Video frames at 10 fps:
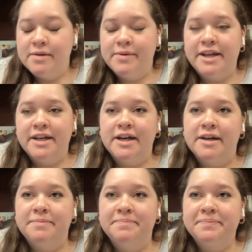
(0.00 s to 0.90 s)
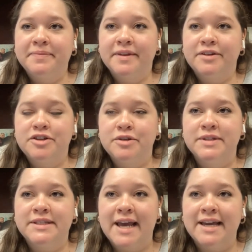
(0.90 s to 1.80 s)
when she
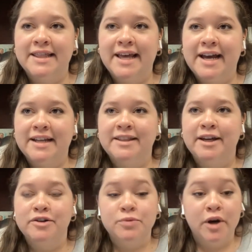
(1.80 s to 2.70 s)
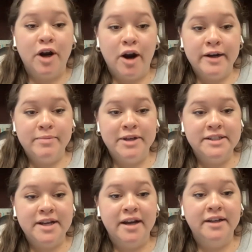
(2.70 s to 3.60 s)
was saying that there's work already being
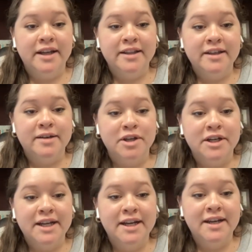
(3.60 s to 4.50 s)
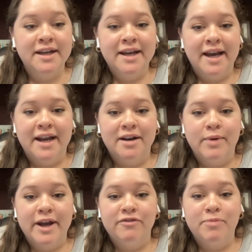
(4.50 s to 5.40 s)
done in the community, and a
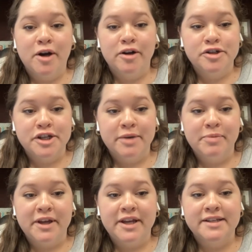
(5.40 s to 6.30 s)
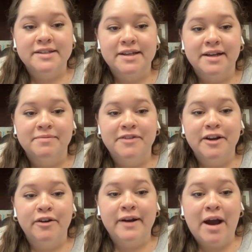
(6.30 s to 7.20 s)
way of partnership is
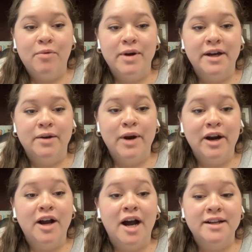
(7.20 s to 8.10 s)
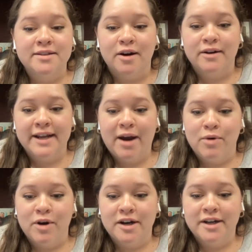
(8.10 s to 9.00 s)
figuring out where God is already at
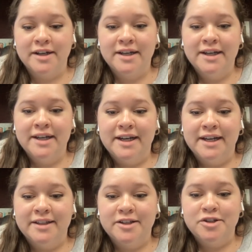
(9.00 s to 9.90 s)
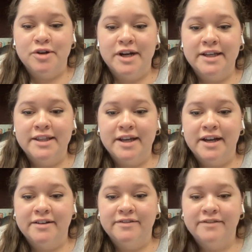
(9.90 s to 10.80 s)
work, and the strength
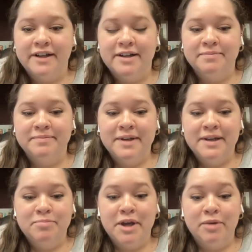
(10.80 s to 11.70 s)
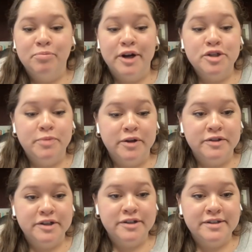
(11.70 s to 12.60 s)
of being bridge
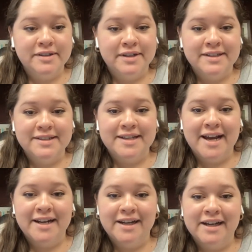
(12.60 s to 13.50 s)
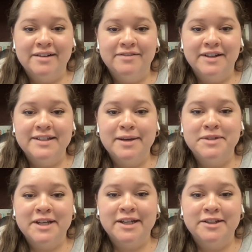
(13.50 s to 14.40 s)
builders instead of
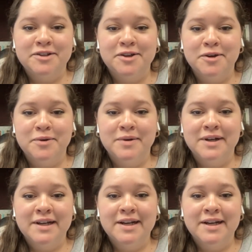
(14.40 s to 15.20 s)
attempting to